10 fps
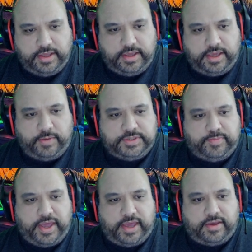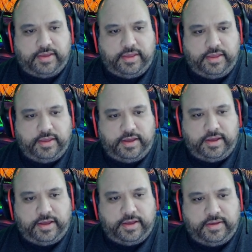it was back
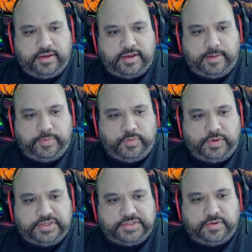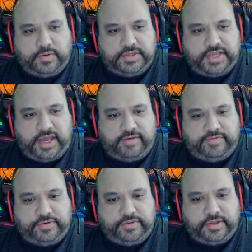a couple weeks, of course,
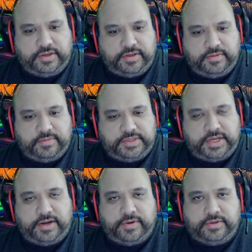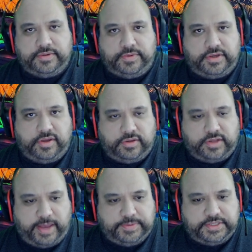after the Terra Luna
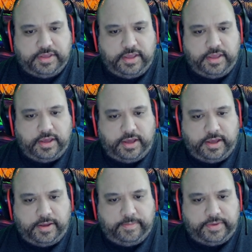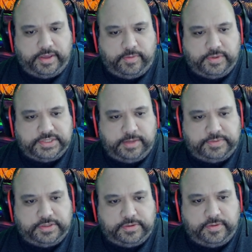collapse. It was up
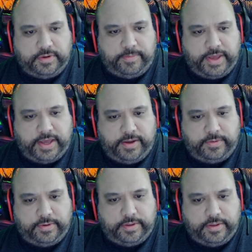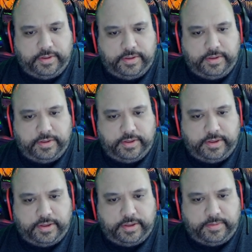to about...
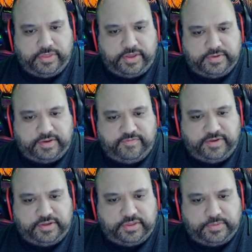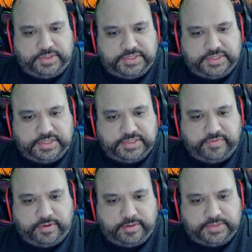I think it was like 53 cents, if
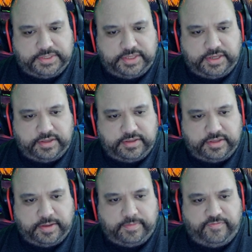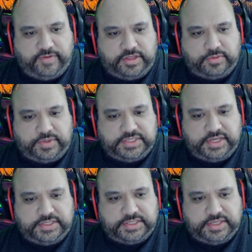I'm not mistaken. Yep, 53
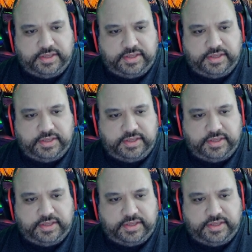cents.